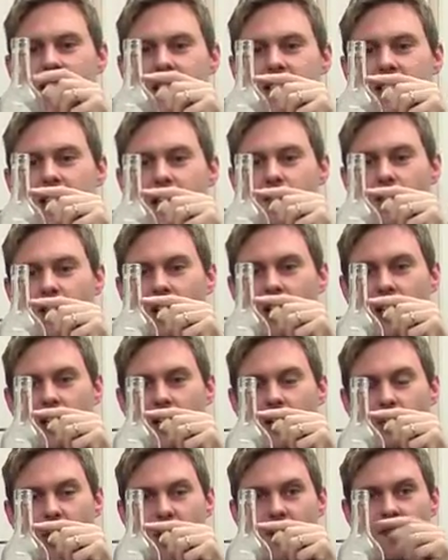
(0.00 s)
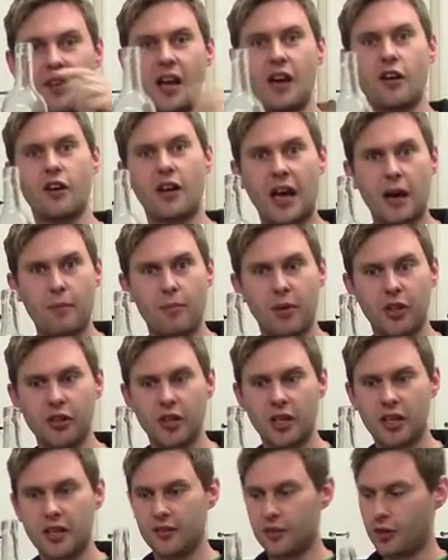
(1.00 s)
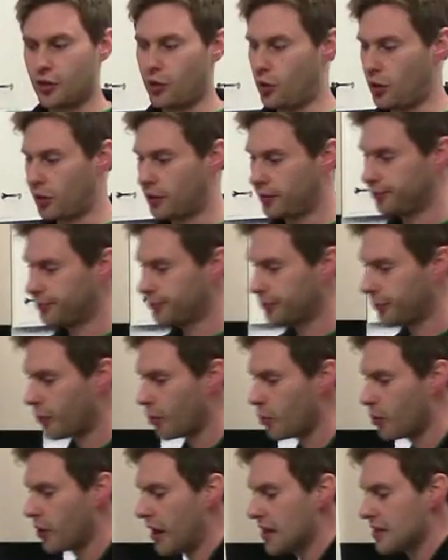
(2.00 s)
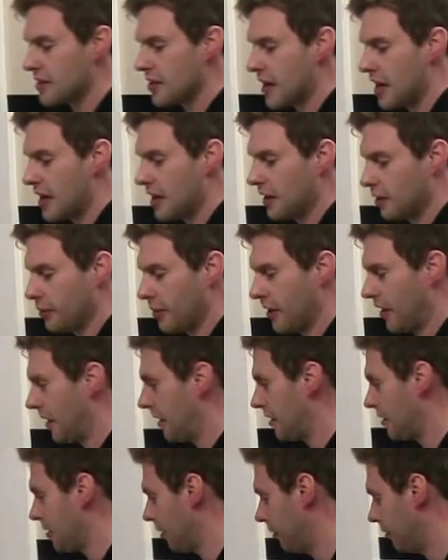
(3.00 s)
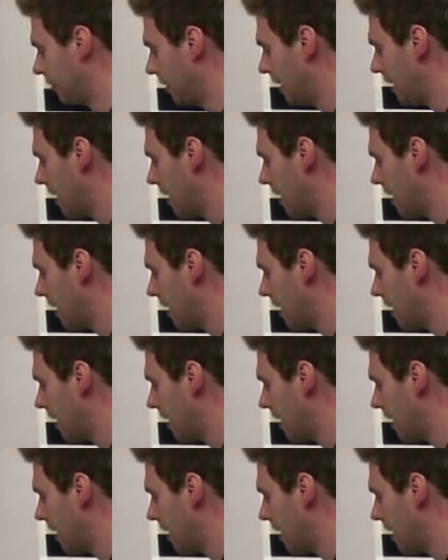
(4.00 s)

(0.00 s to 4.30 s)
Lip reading: to need to give a little bit of an air gap underneath the cork. We'll get to that a little bit later.